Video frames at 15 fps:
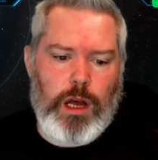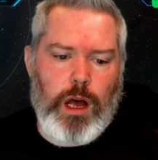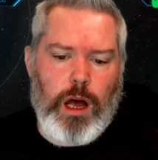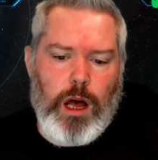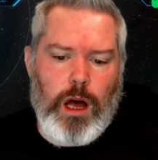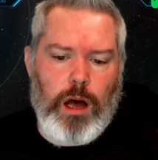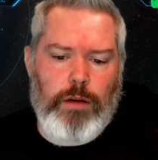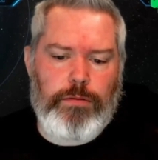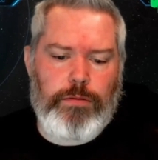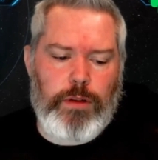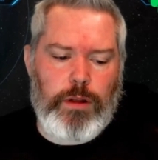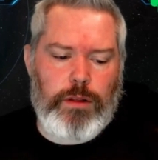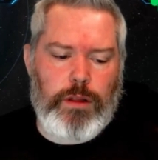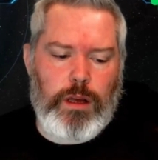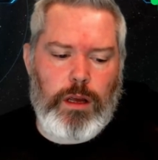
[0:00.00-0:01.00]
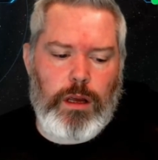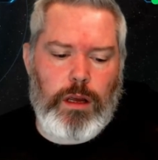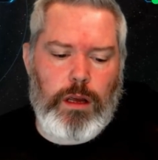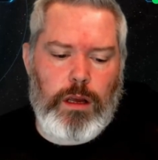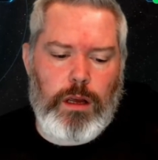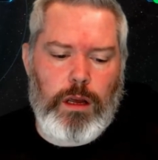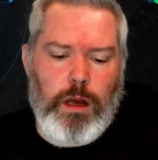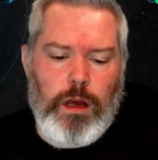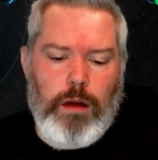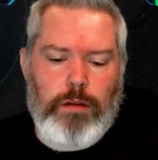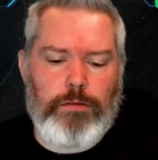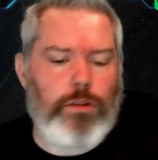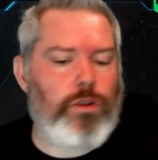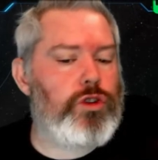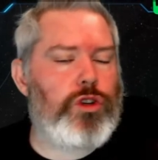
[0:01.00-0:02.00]
of the
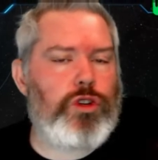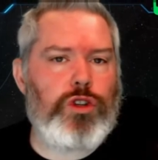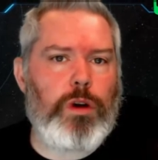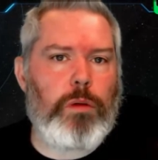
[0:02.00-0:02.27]
verse's